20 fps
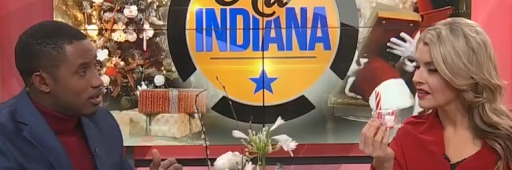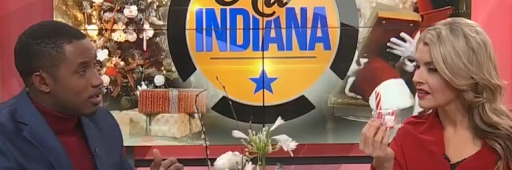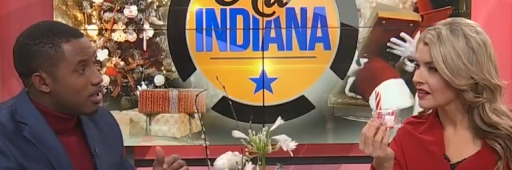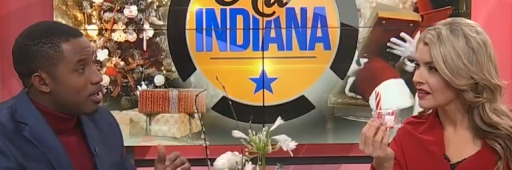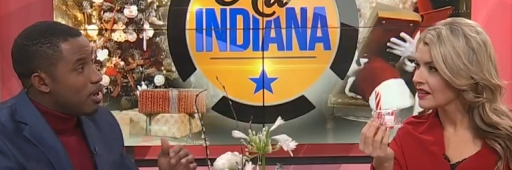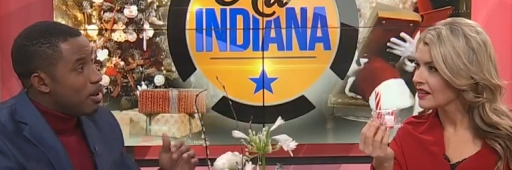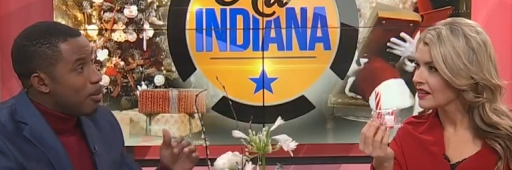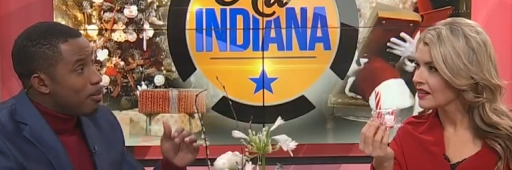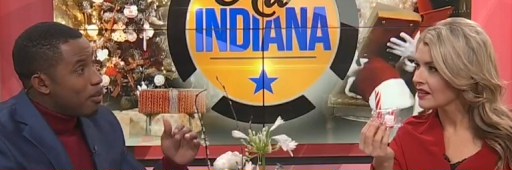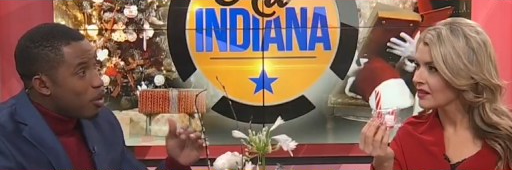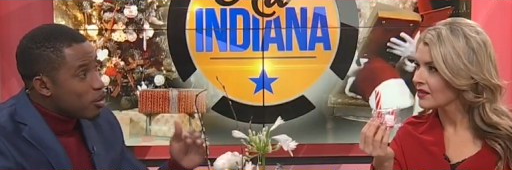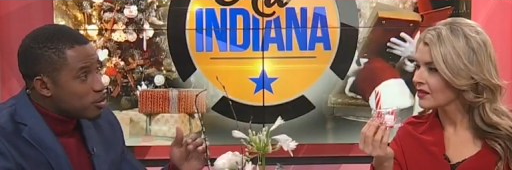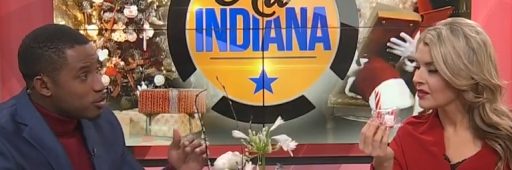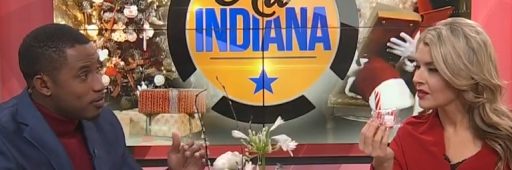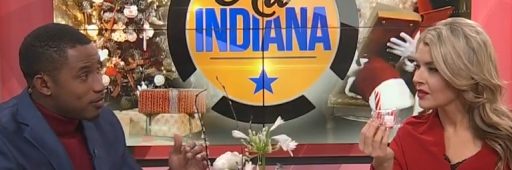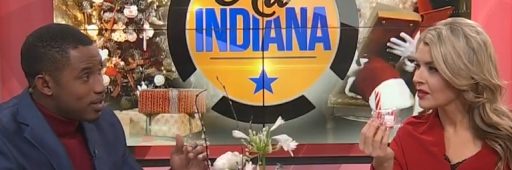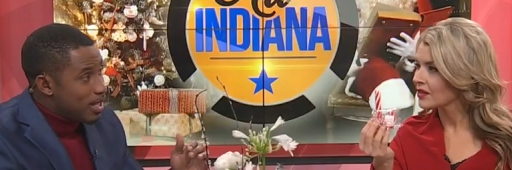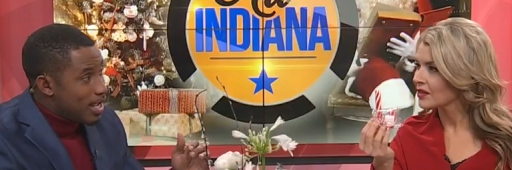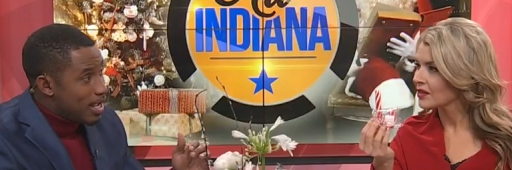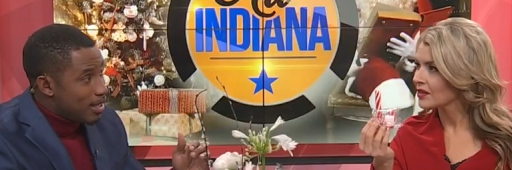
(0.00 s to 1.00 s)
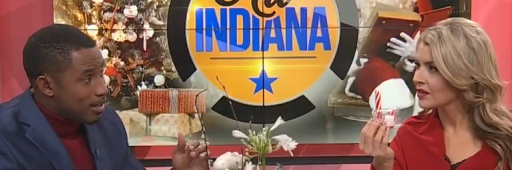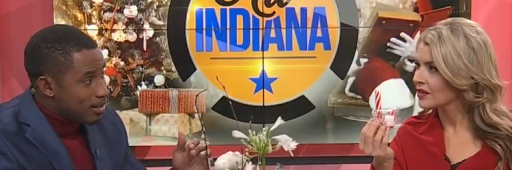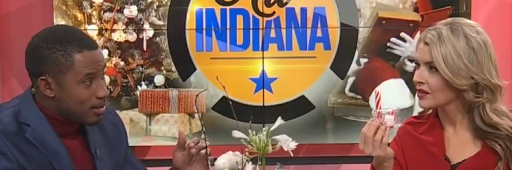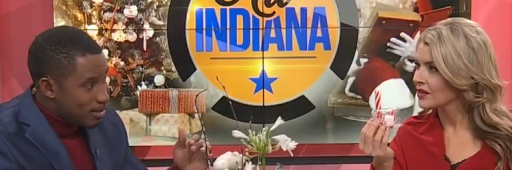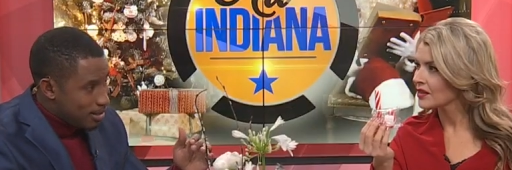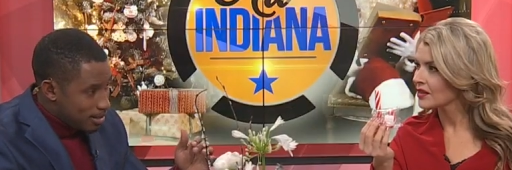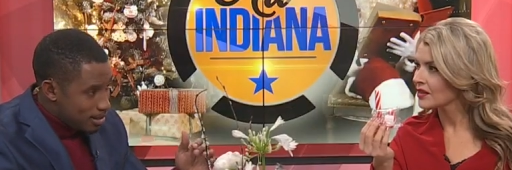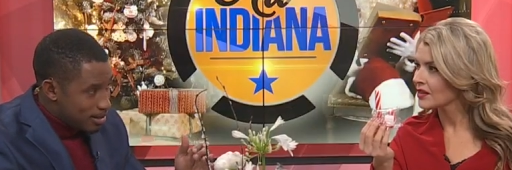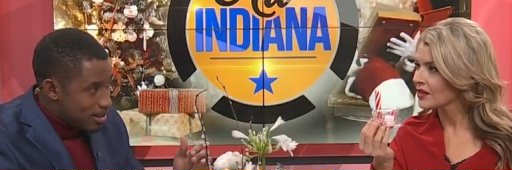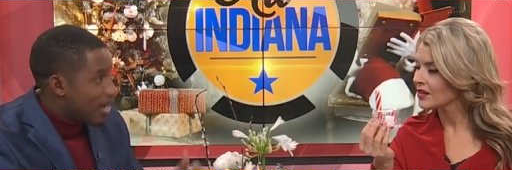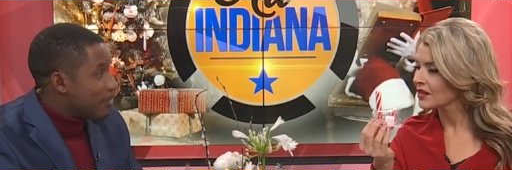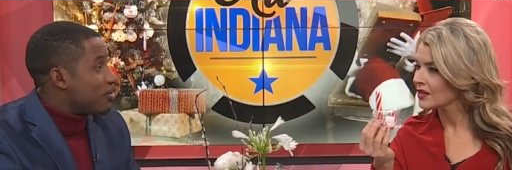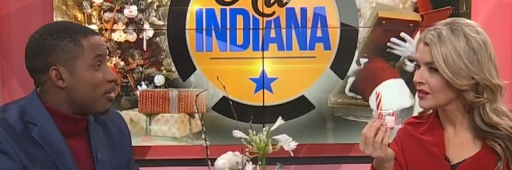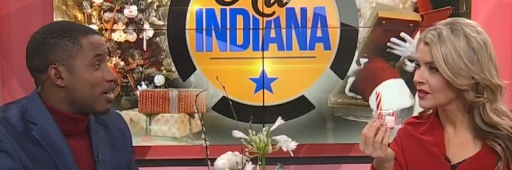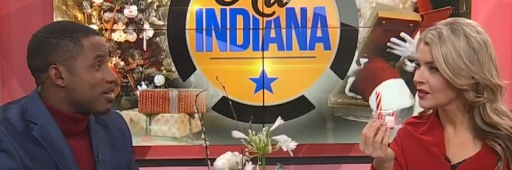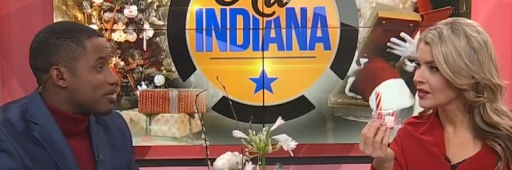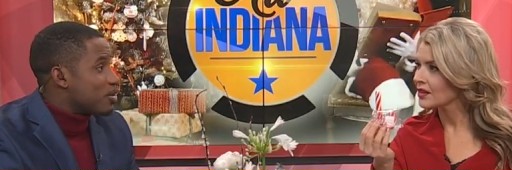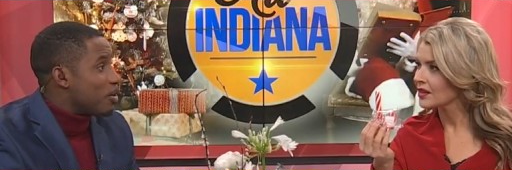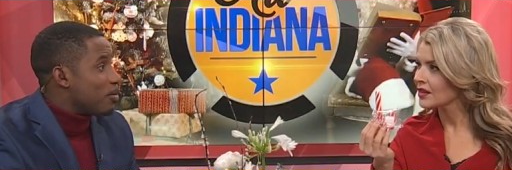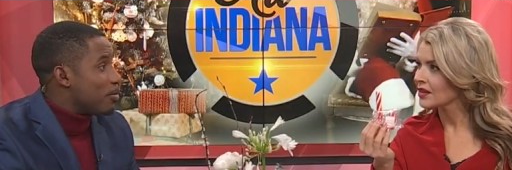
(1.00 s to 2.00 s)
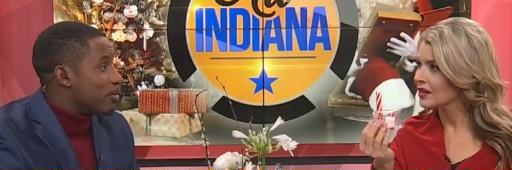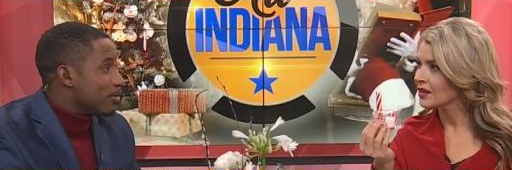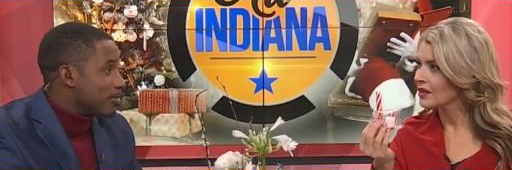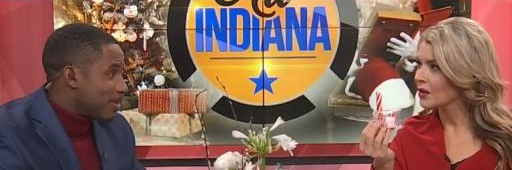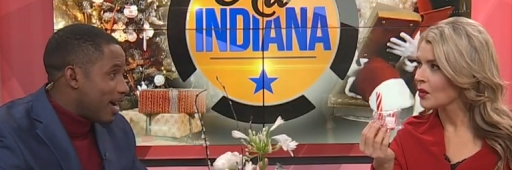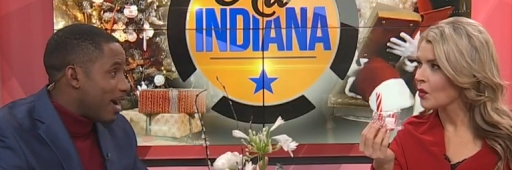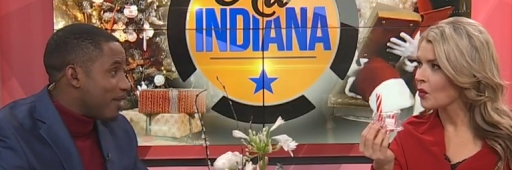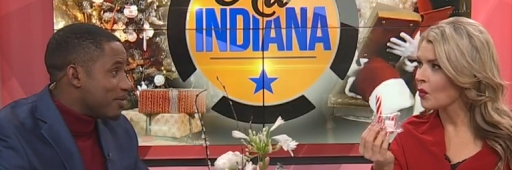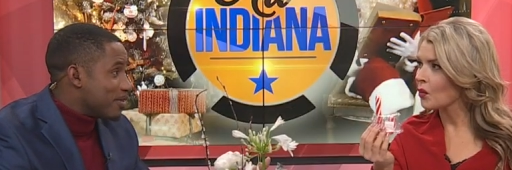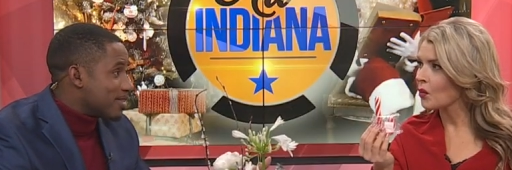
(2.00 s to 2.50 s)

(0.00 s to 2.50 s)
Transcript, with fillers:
Speaker 1: Most of that is after October, obviously.